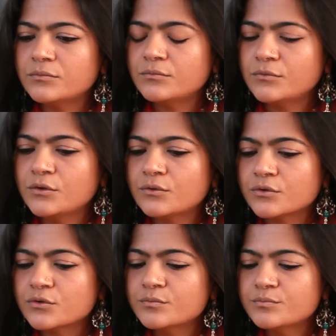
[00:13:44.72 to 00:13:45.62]
you know,
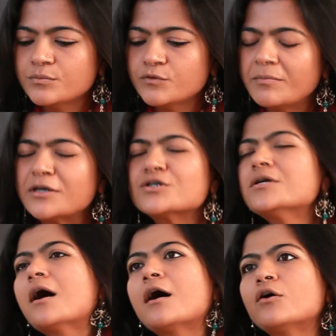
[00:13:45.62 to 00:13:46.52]
you
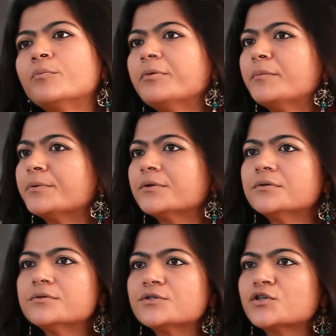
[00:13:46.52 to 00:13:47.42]
mentioned how
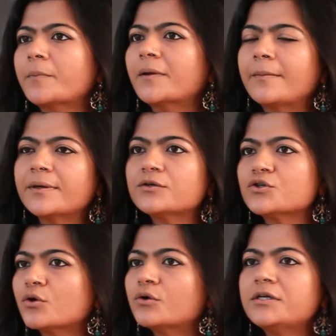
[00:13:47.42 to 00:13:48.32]
people stopped coming to
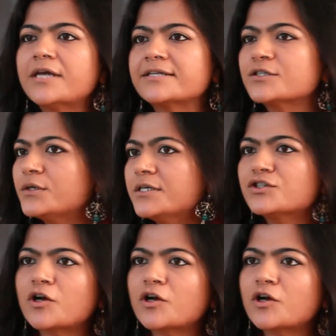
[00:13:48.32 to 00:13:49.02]
your dad's colleagues,